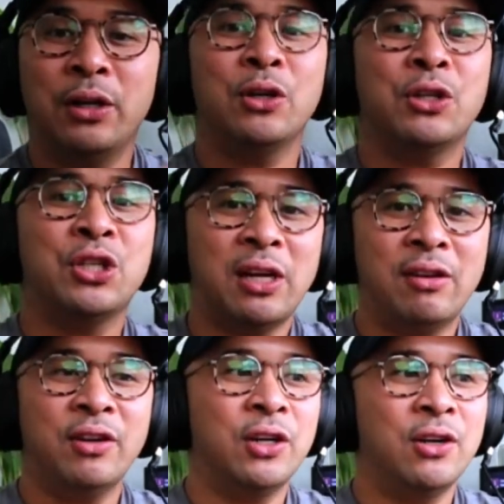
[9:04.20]
you're
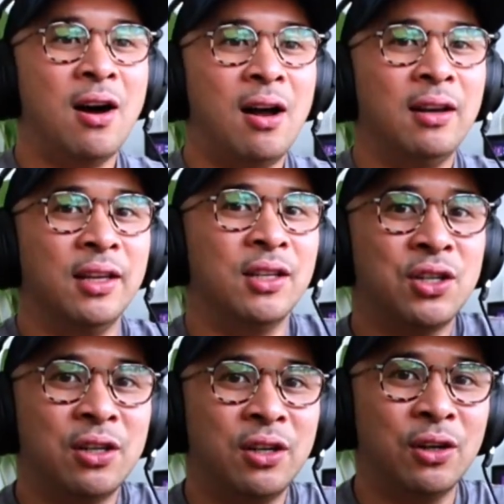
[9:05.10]
sharing your
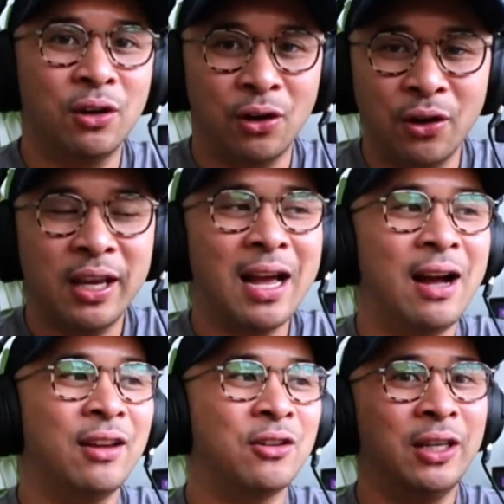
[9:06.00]
knowledge, you're learning how
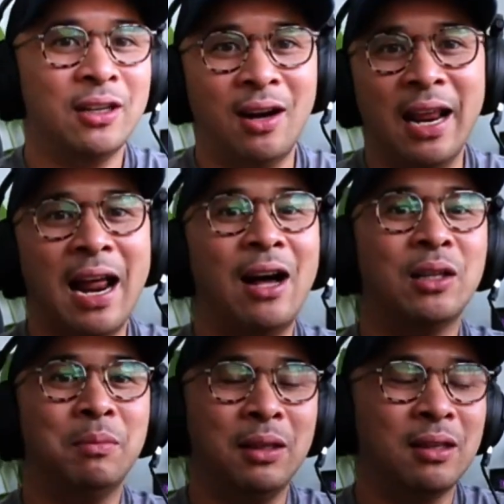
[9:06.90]
to create content, how to
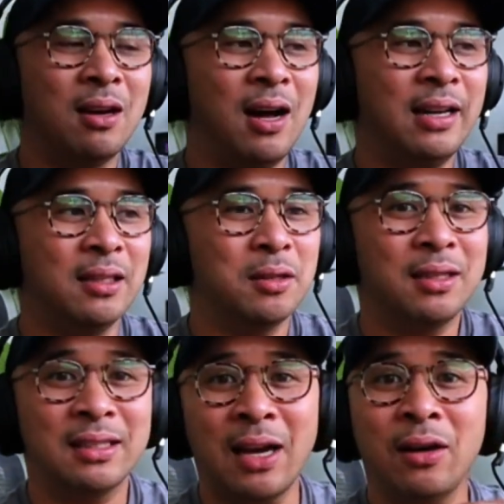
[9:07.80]
build an audience,
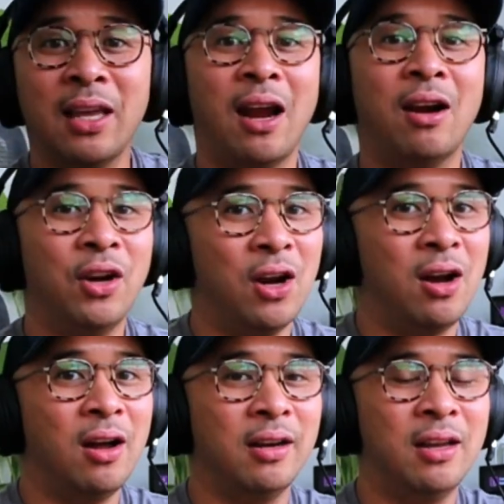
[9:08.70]
because that'll carry
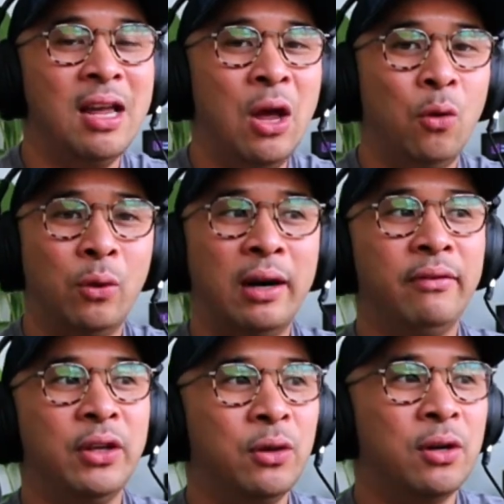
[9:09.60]
on. Wherever
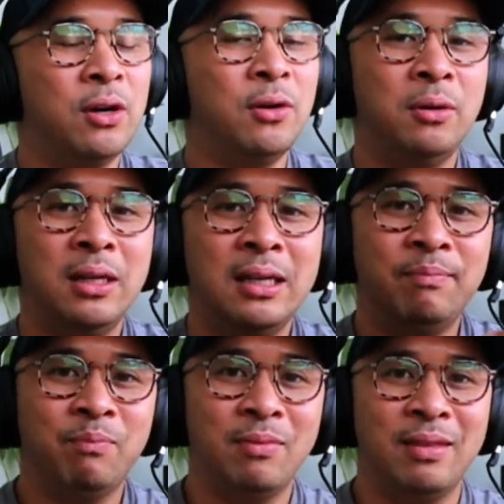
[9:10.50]
you go,
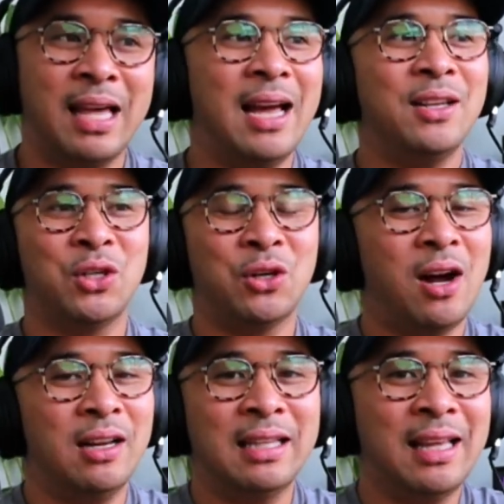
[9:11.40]
that is your